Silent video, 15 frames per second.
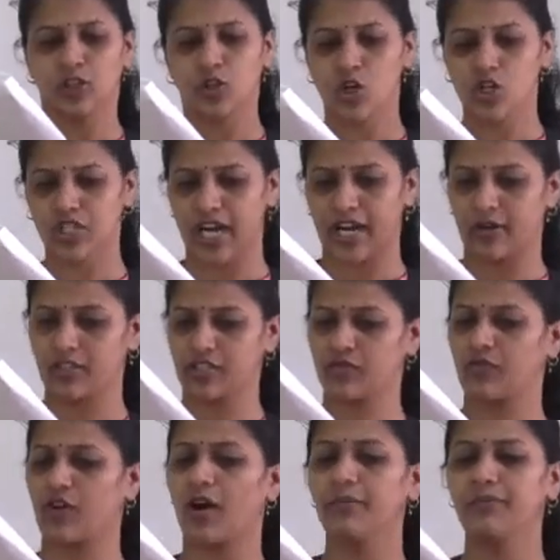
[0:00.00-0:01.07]
No shadow is
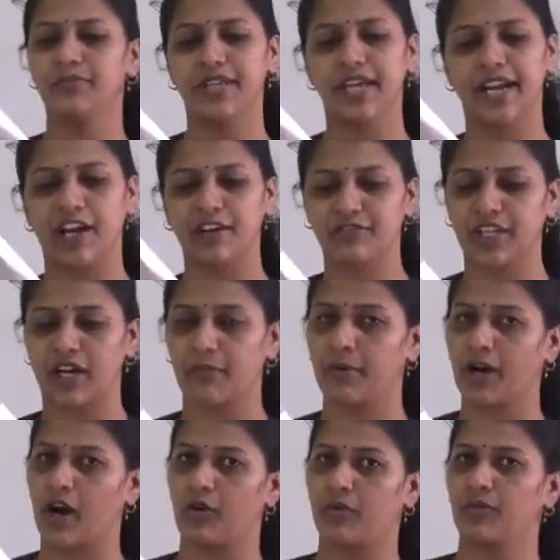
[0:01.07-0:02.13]
formed, none of the
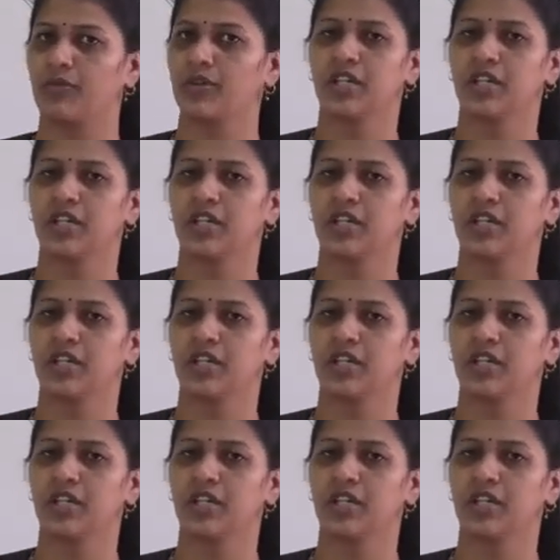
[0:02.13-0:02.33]
above.